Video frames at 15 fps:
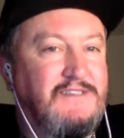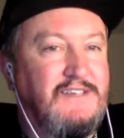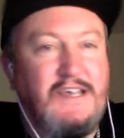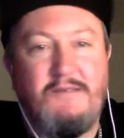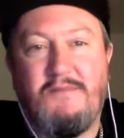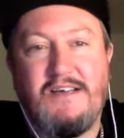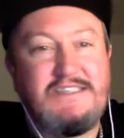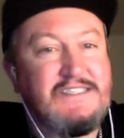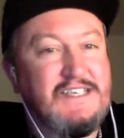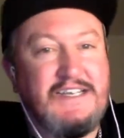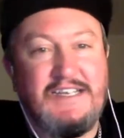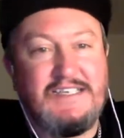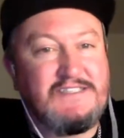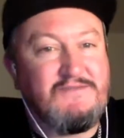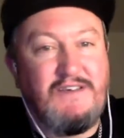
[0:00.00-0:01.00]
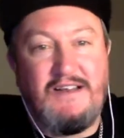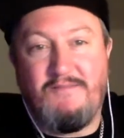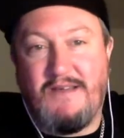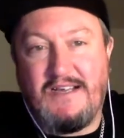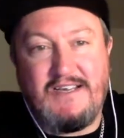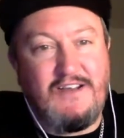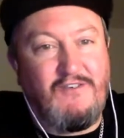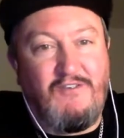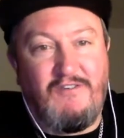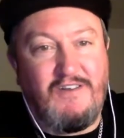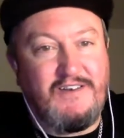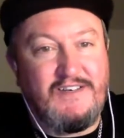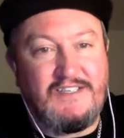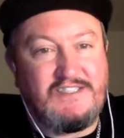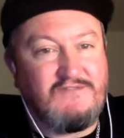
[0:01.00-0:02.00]
In my city as well, back in
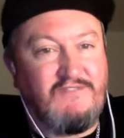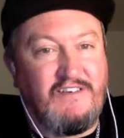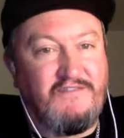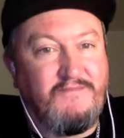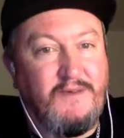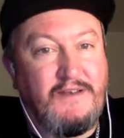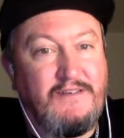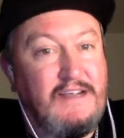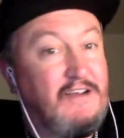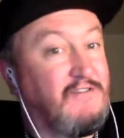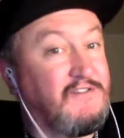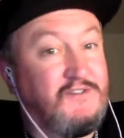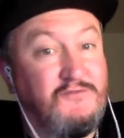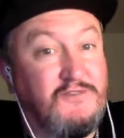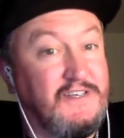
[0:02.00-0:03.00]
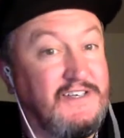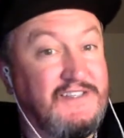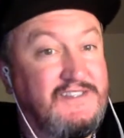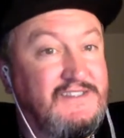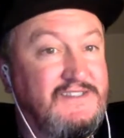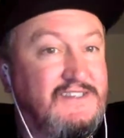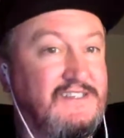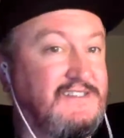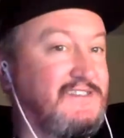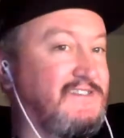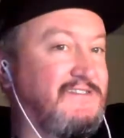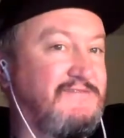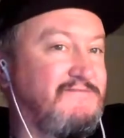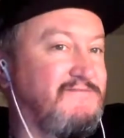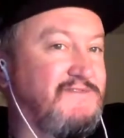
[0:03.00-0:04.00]
Ireland, it's rife, man. Here too, it is.
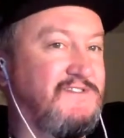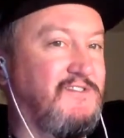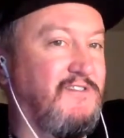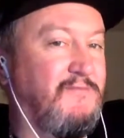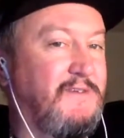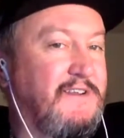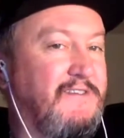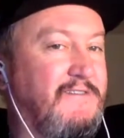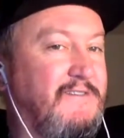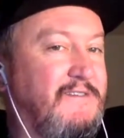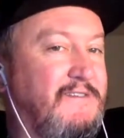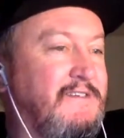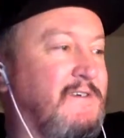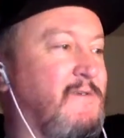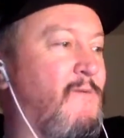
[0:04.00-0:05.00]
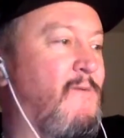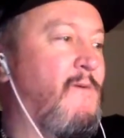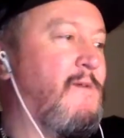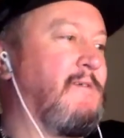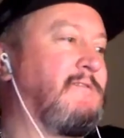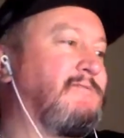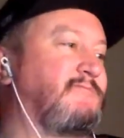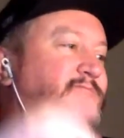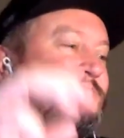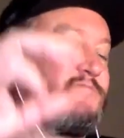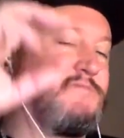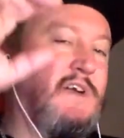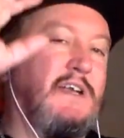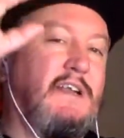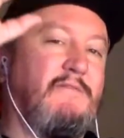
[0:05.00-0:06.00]
It's, do you know what I mean?
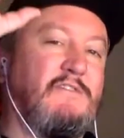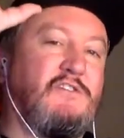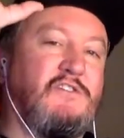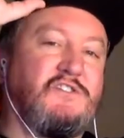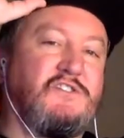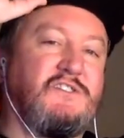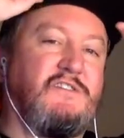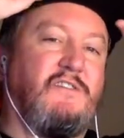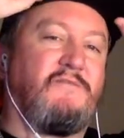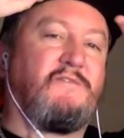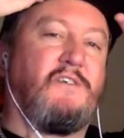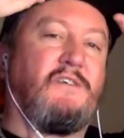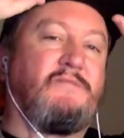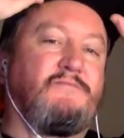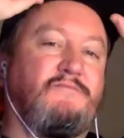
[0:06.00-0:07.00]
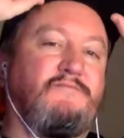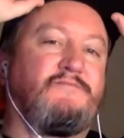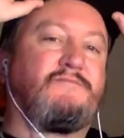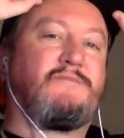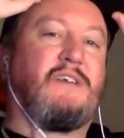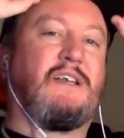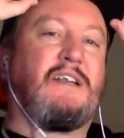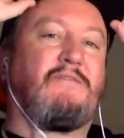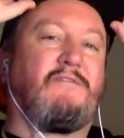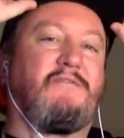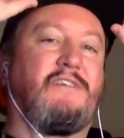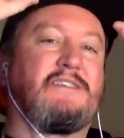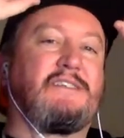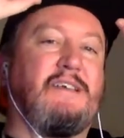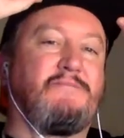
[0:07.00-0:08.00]
I never touched the stuff, though. I never
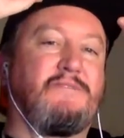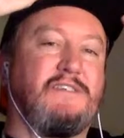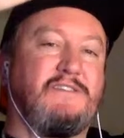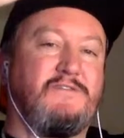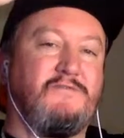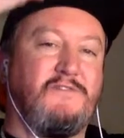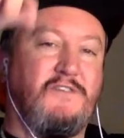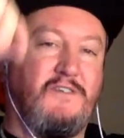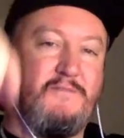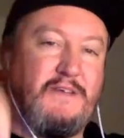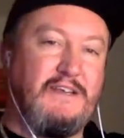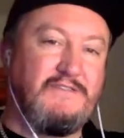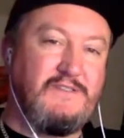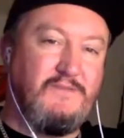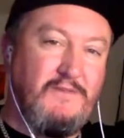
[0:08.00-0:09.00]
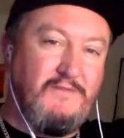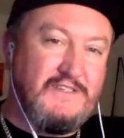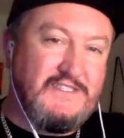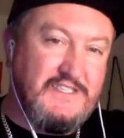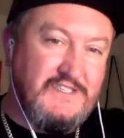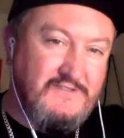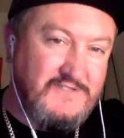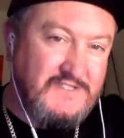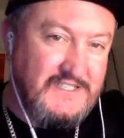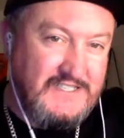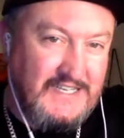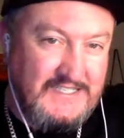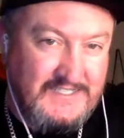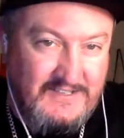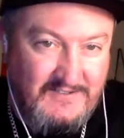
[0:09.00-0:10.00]
felt tempted to, you know what I mean? If someone wants to use it,
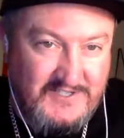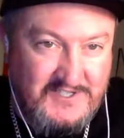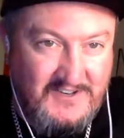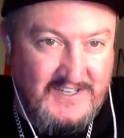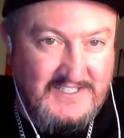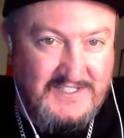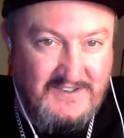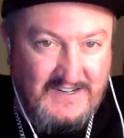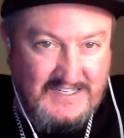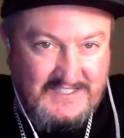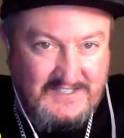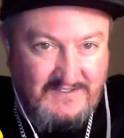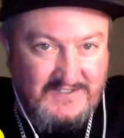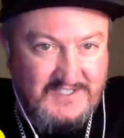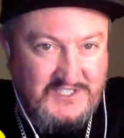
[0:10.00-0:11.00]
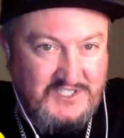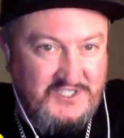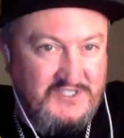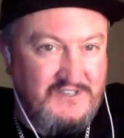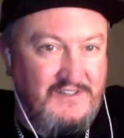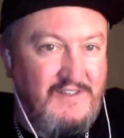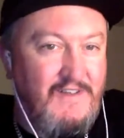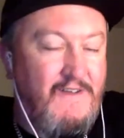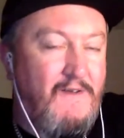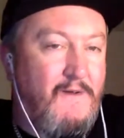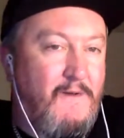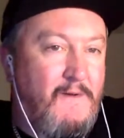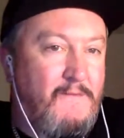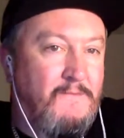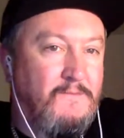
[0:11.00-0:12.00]
that's their choice, that's their decision.
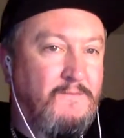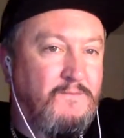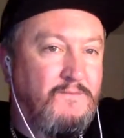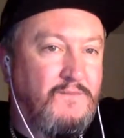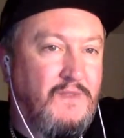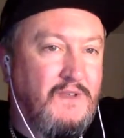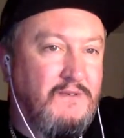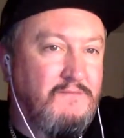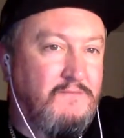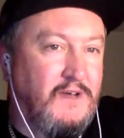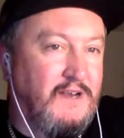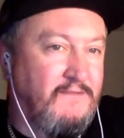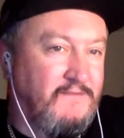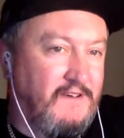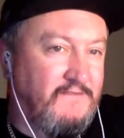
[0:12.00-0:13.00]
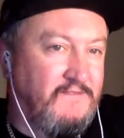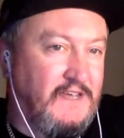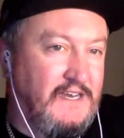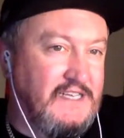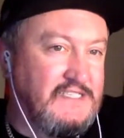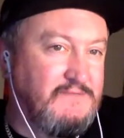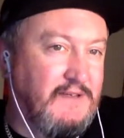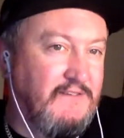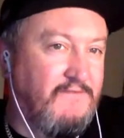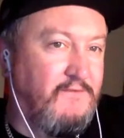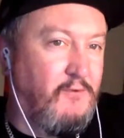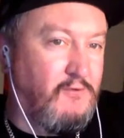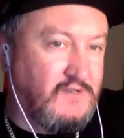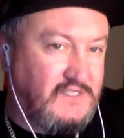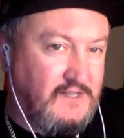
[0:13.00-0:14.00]
But if I feel it's been
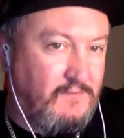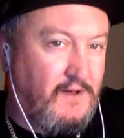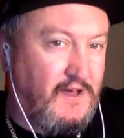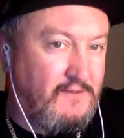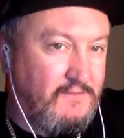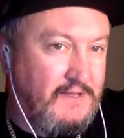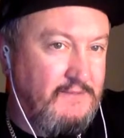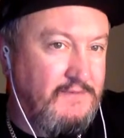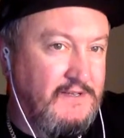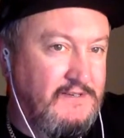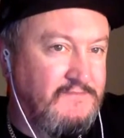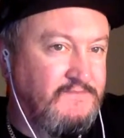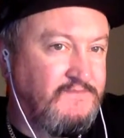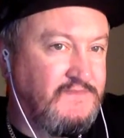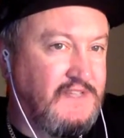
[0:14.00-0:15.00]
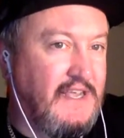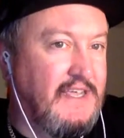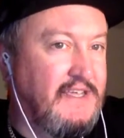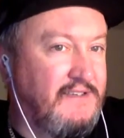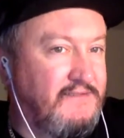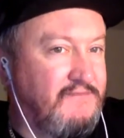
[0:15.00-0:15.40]
forced upon people, like,